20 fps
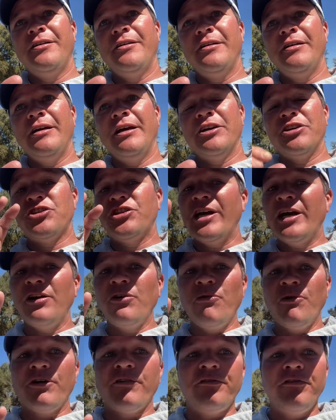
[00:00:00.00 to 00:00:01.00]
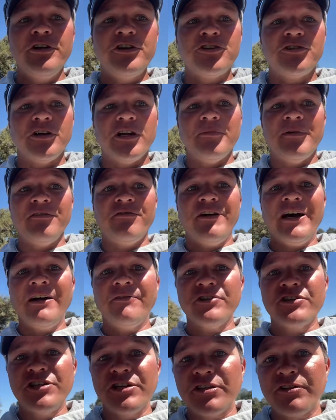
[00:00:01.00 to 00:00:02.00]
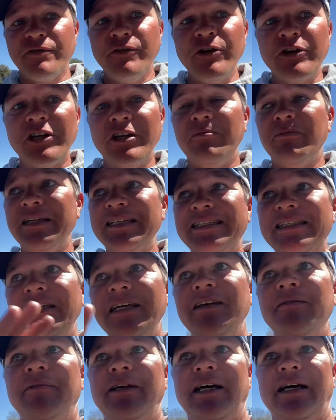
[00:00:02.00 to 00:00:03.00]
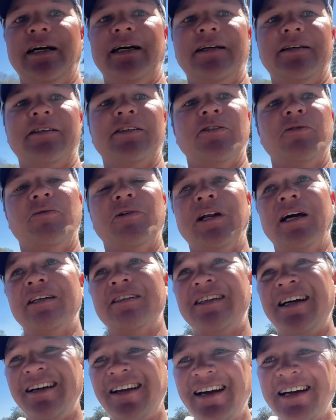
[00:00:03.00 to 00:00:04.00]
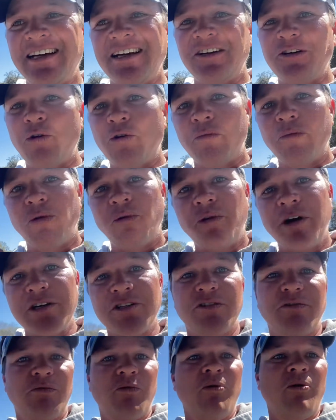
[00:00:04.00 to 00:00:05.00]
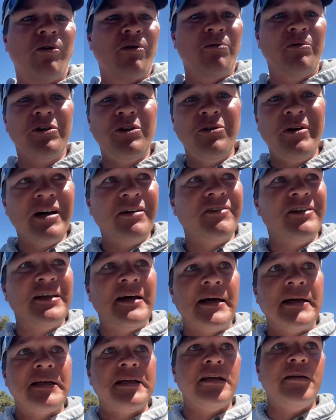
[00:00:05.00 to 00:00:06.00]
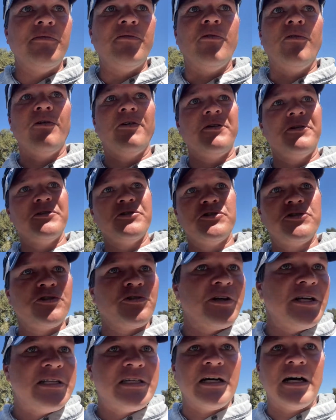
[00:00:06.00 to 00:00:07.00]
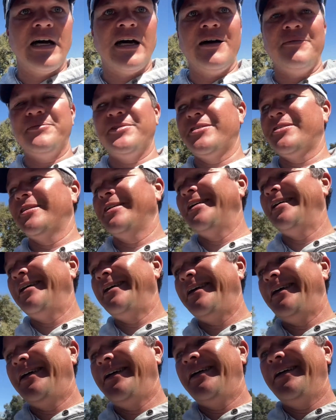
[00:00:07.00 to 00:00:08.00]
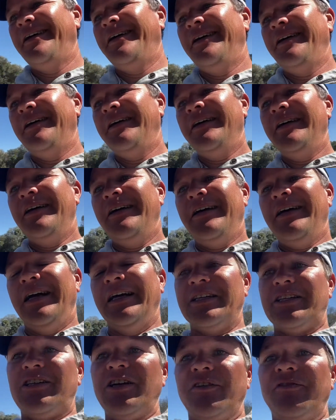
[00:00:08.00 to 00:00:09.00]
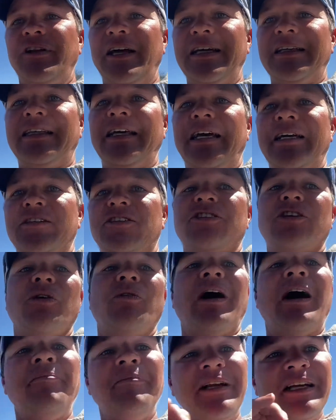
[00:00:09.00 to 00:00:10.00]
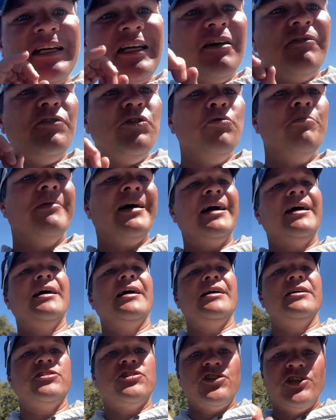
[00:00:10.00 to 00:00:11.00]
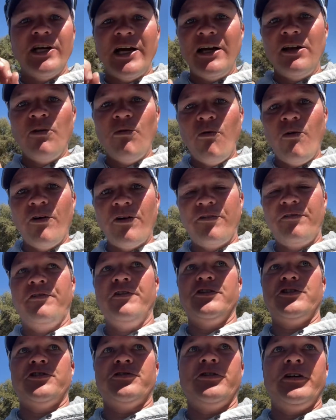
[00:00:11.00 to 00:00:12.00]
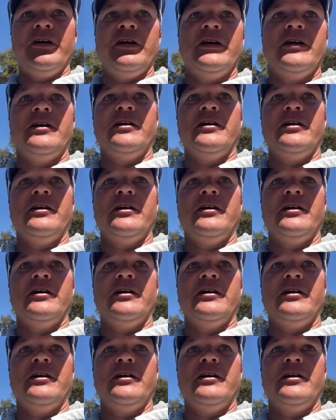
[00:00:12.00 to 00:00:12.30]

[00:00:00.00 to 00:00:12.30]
in a shallow water fishery, I mean, 5 or 6 foot can be deep, guys. So it's not like a normal reservoir where you have a lot of deep water, treetops, and stuff like that. So I'm gonna give you mine. Shallow water fishery,